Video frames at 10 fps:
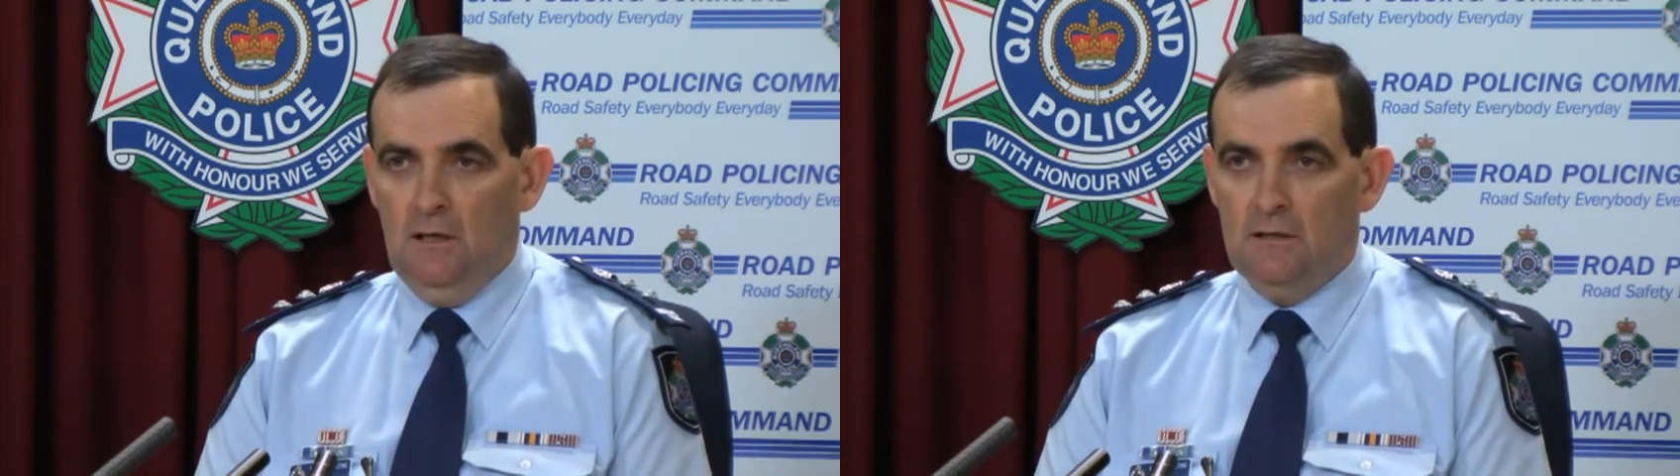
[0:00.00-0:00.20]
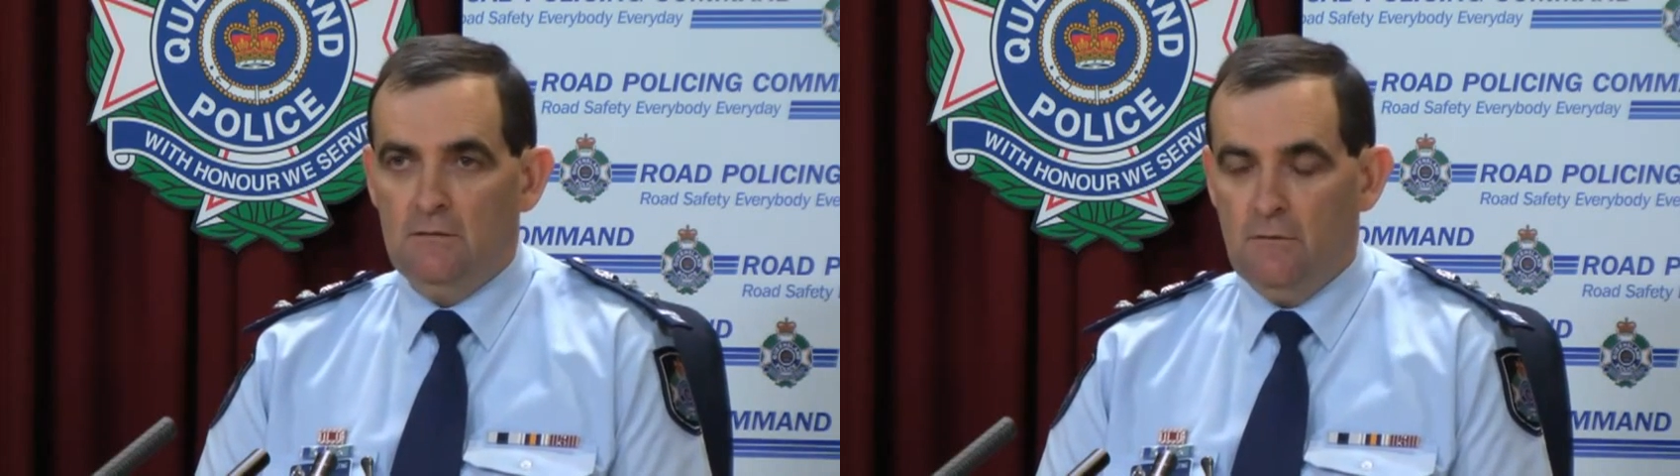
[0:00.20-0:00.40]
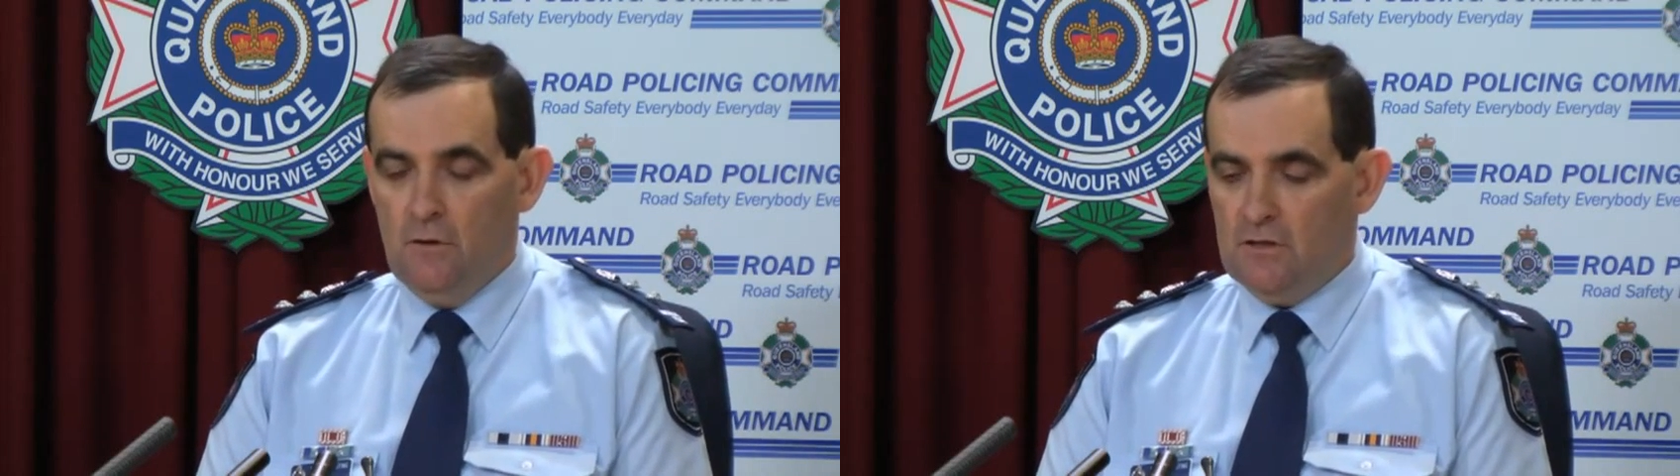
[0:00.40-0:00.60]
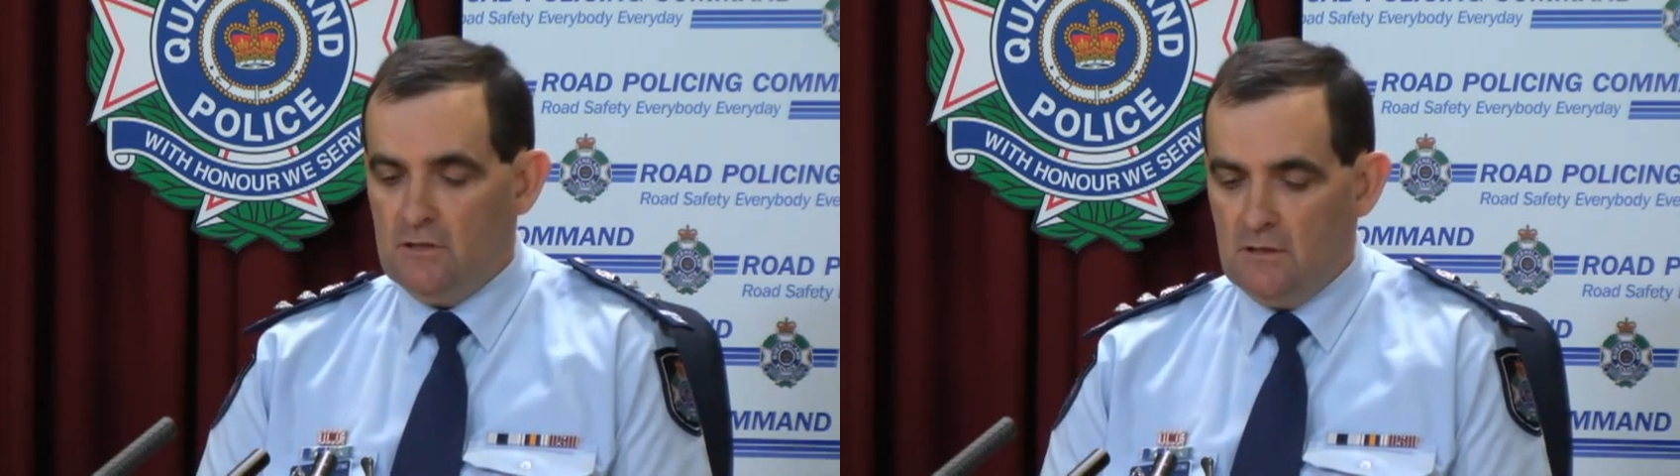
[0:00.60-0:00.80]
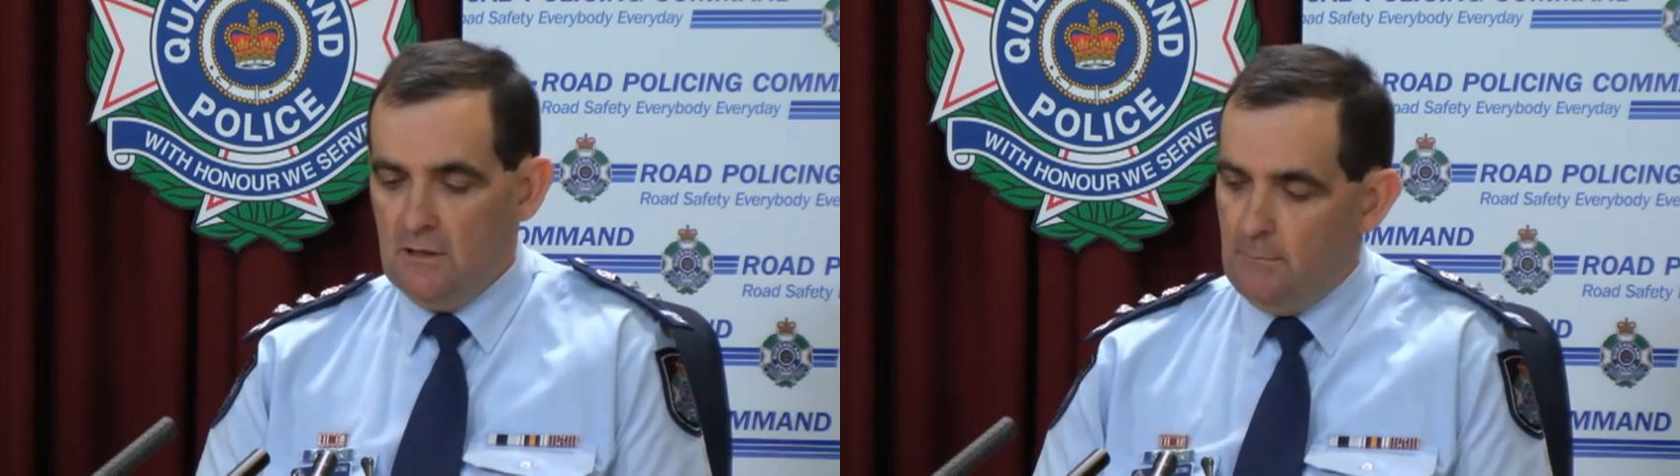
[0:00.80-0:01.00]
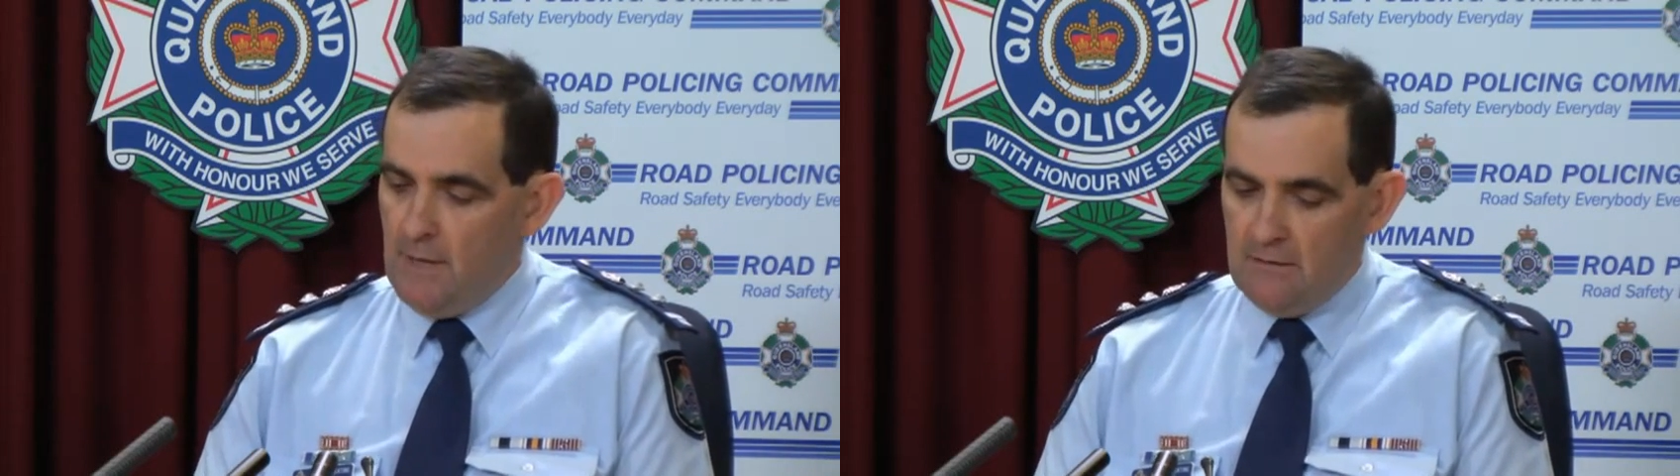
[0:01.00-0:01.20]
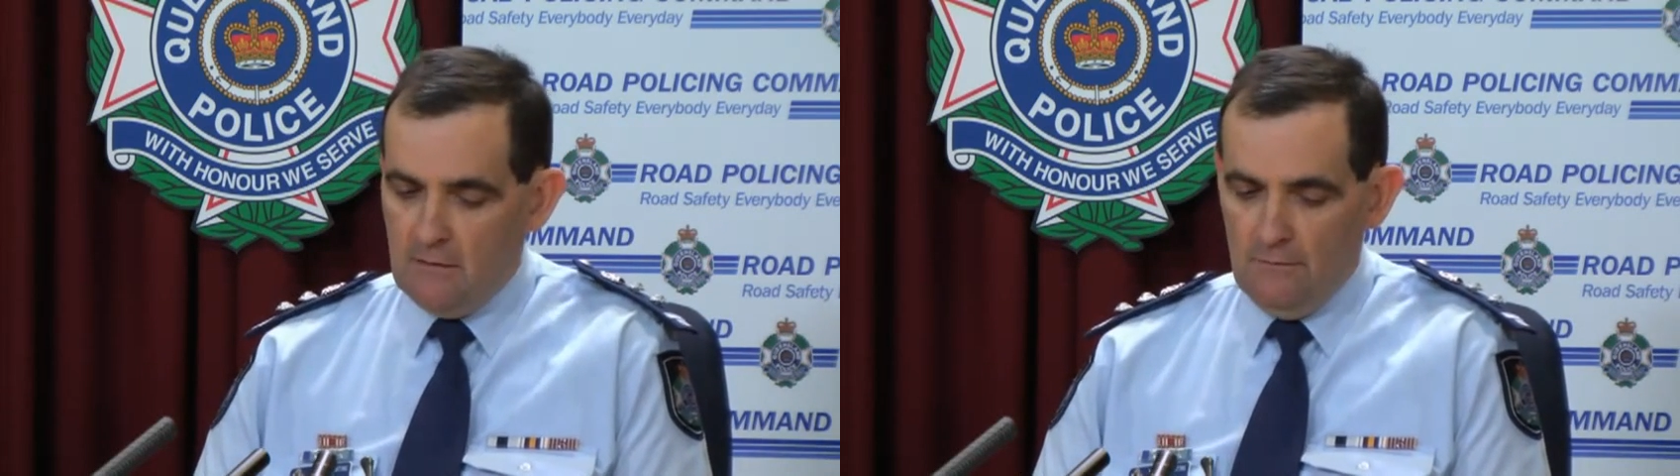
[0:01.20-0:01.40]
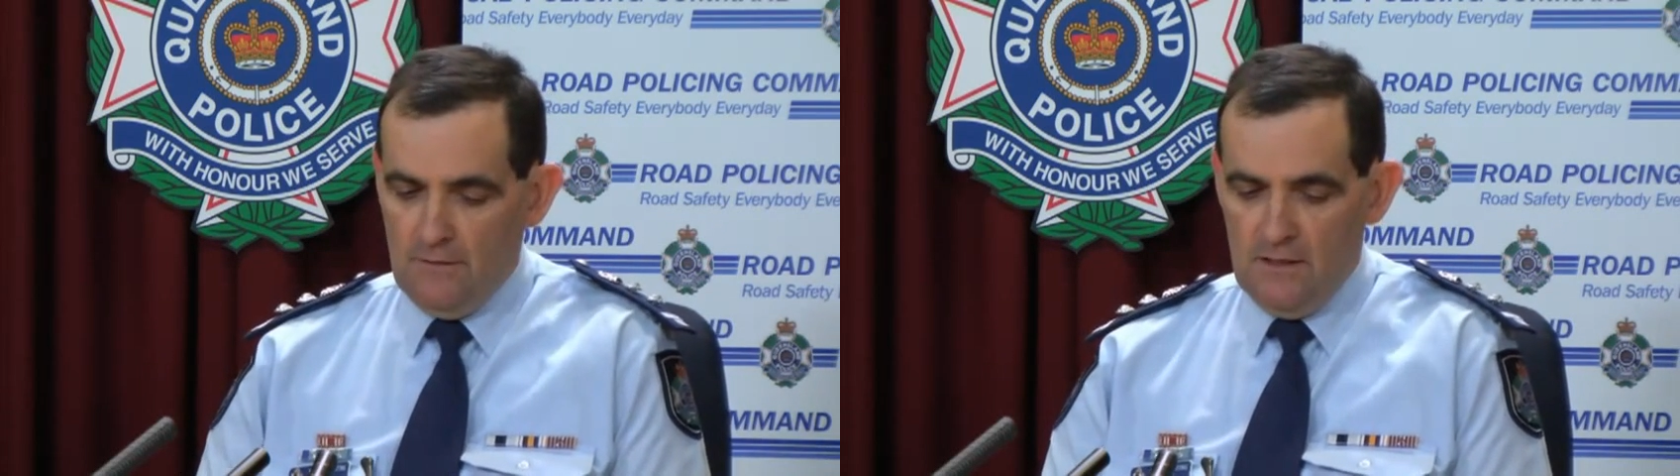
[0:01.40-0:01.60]
In the first uh,
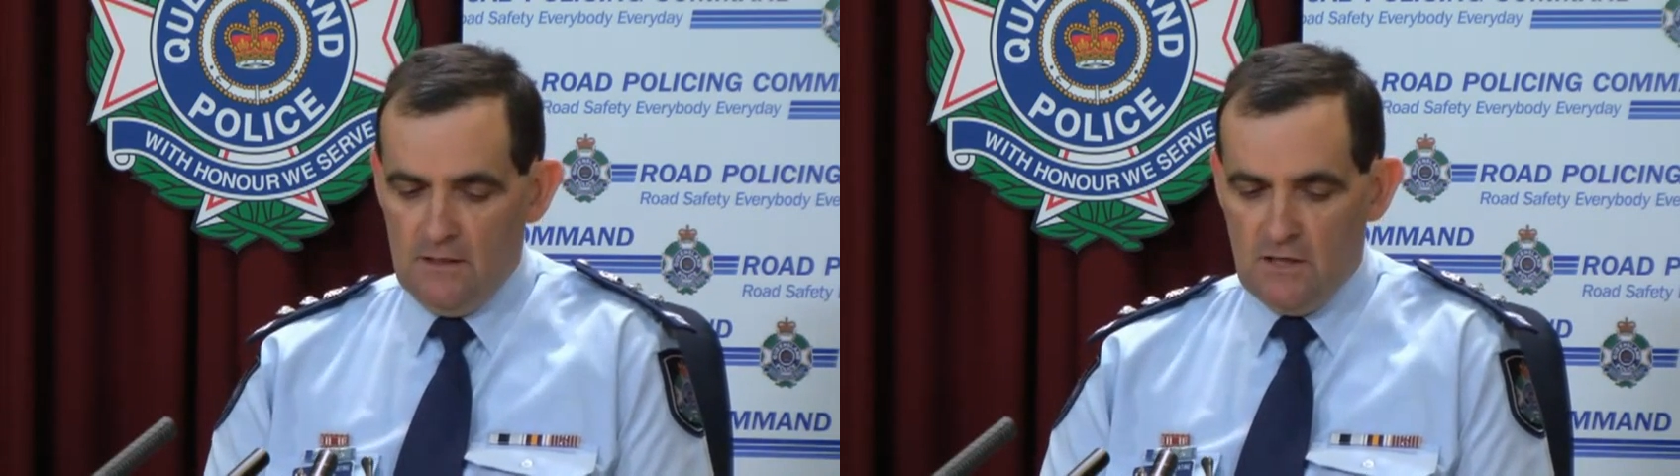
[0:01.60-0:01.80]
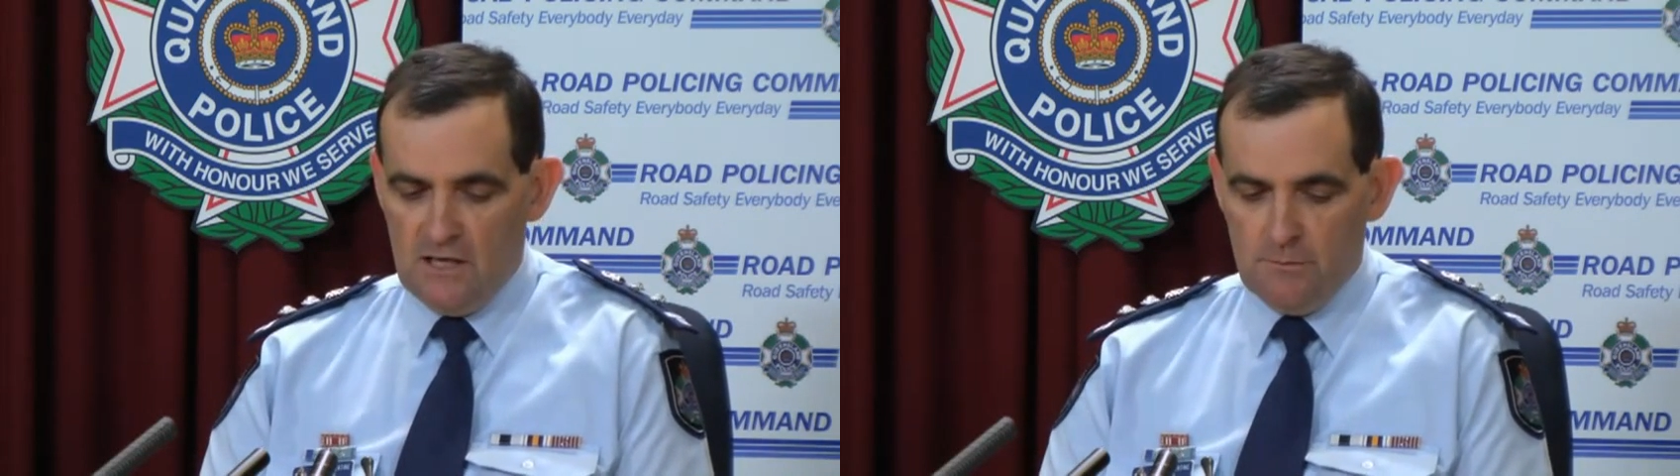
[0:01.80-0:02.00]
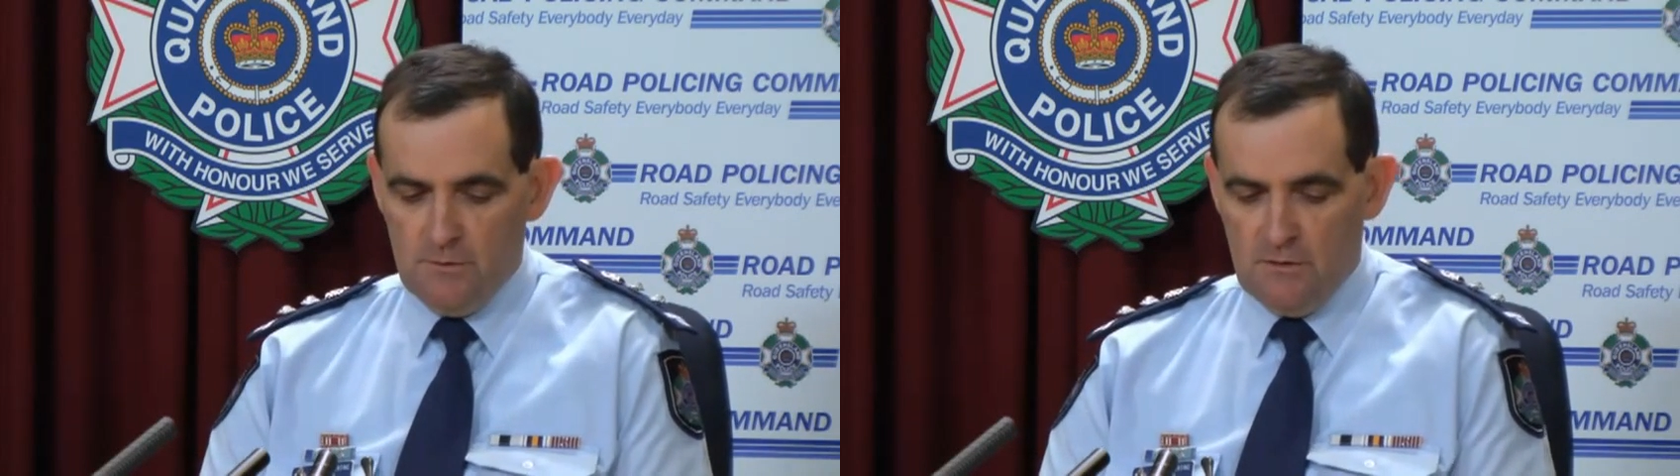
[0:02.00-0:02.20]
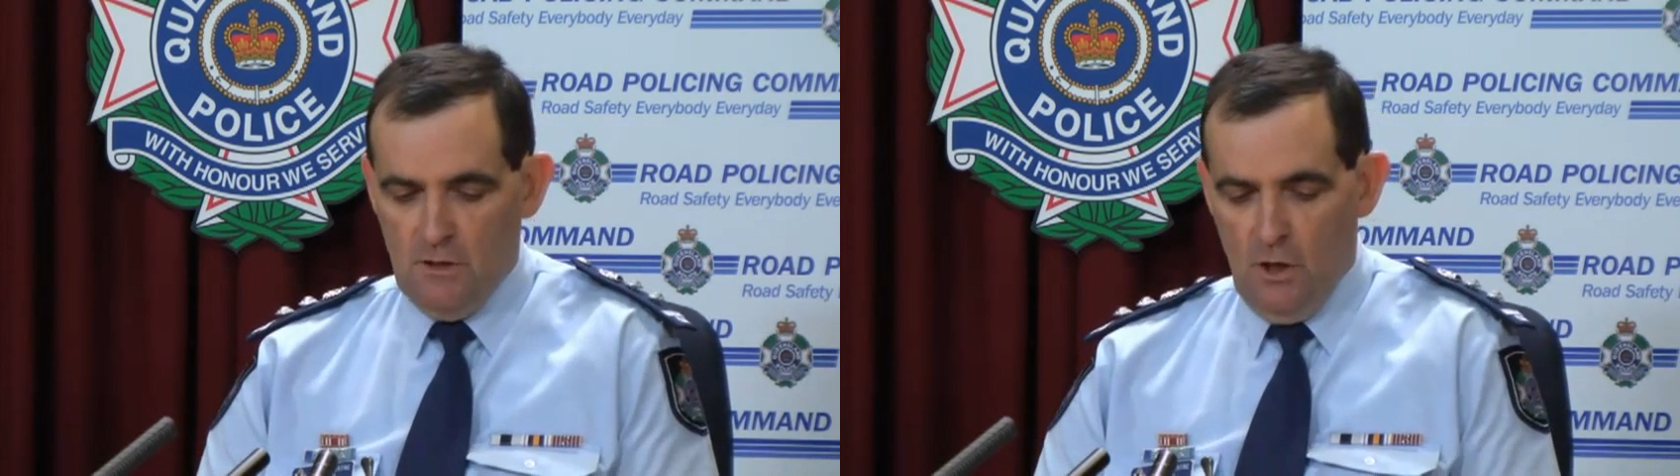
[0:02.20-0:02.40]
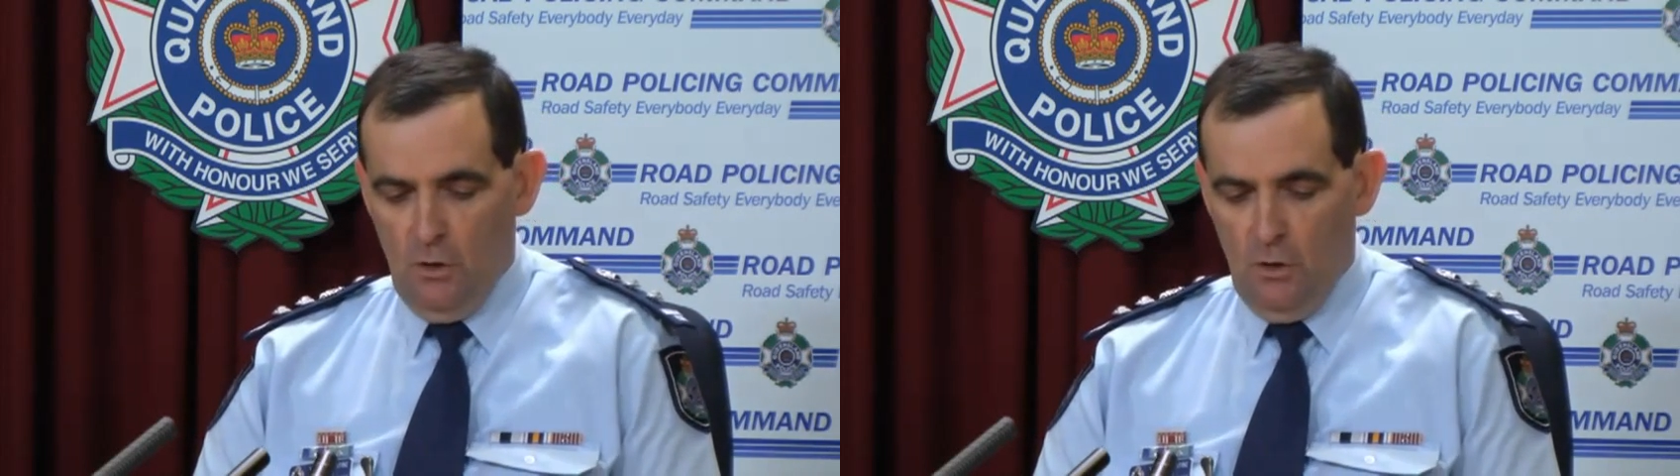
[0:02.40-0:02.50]
month of the adjustment,